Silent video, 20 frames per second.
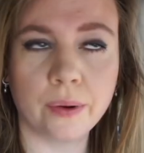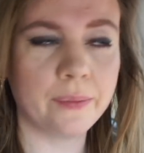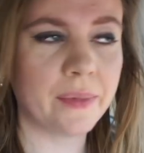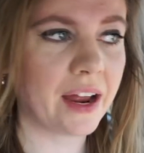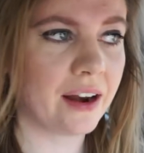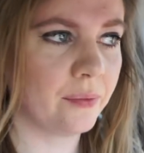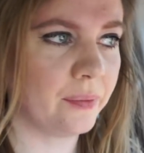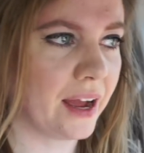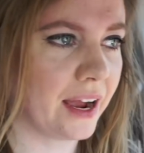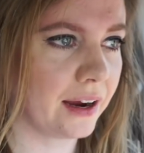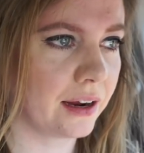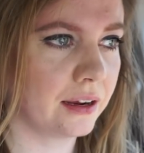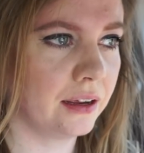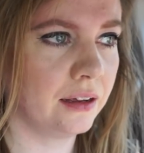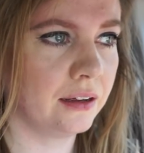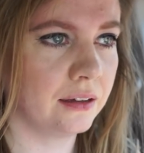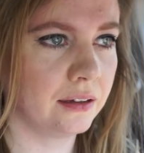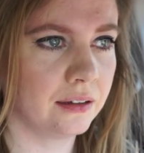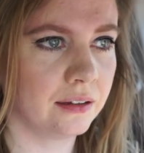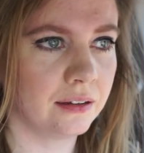We made it back
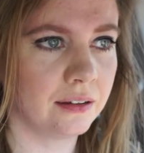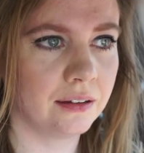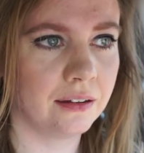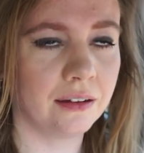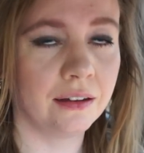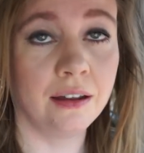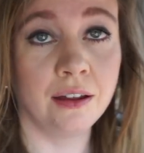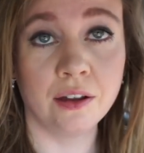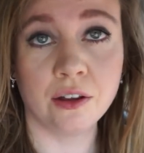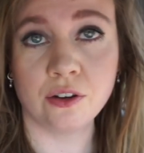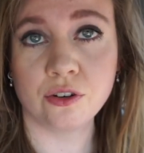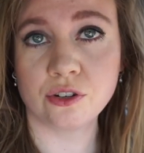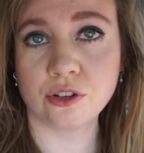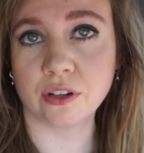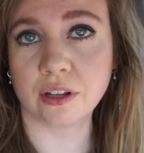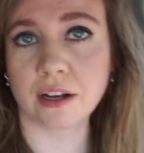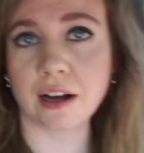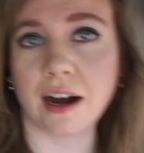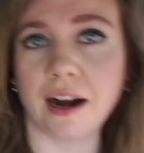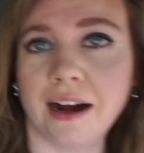to
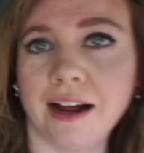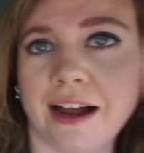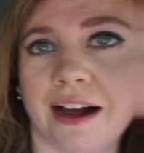the car.